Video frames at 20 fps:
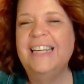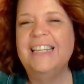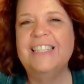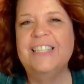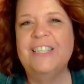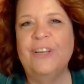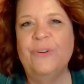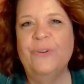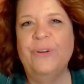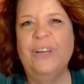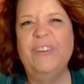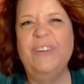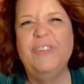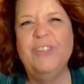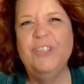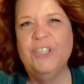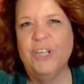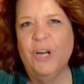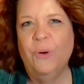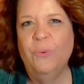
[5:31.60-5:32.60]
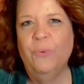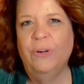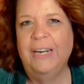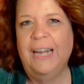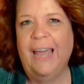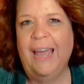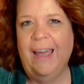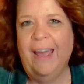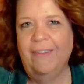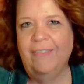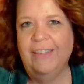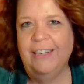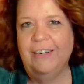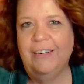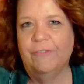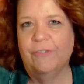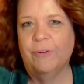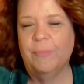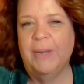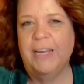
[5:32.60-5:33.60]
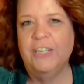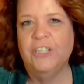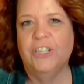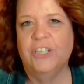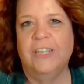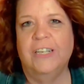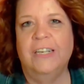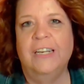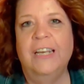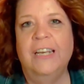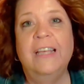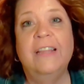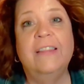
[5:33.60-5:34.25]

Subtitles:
So if you don't want to have that information,